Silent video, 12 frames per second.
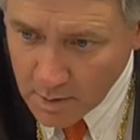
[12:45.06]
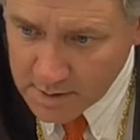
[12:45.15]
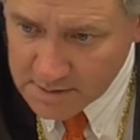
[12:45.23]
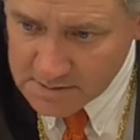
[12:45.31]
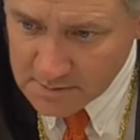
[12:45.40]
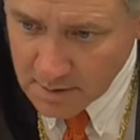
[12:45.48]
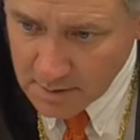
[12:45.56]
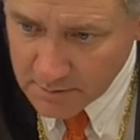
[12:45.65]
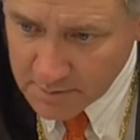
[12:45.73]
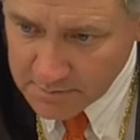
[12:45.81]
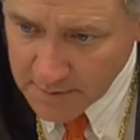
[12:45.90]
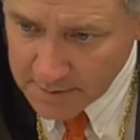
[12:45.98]
What is wrong
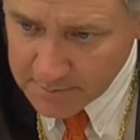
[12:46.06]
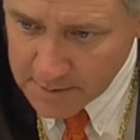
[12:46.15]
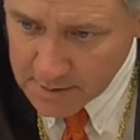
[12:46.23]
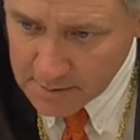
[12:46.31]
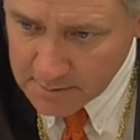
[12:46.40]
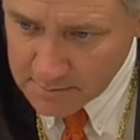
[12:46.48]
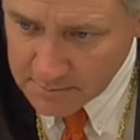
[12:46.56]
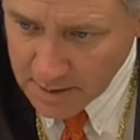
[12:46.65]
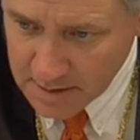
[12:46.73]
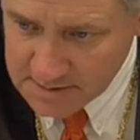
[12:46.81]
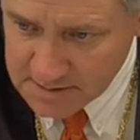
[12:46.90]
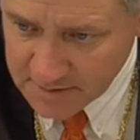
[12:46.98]
with my
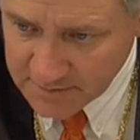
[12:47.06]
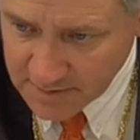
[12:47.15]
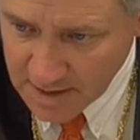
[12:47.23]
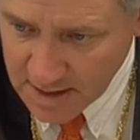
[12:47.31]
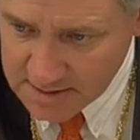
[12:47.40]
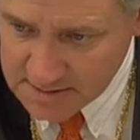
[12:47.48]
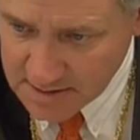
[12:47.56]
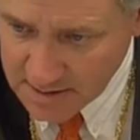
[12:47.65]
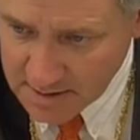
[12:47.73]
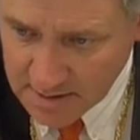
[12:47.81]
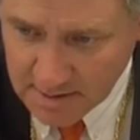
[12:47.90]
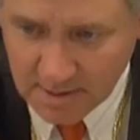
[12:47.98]
Positive
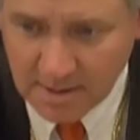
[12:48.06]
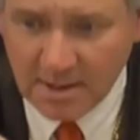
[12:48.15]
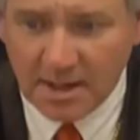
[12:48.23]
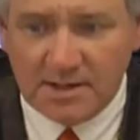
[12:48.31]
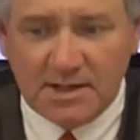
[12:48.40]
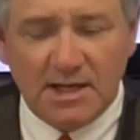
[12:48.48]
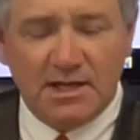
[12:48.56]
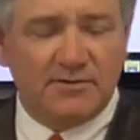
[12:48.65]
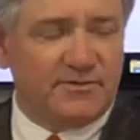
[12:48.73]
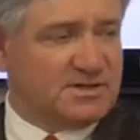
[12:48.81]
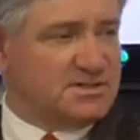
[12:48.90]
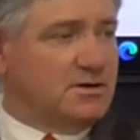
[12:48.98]
velocity and
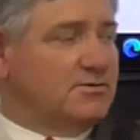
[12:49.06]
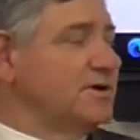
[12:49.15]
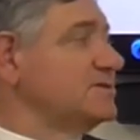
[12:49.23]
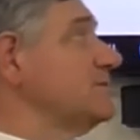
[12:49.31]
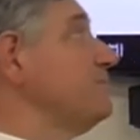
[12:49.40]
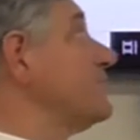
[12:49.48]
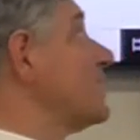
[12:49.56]
negative acceleration.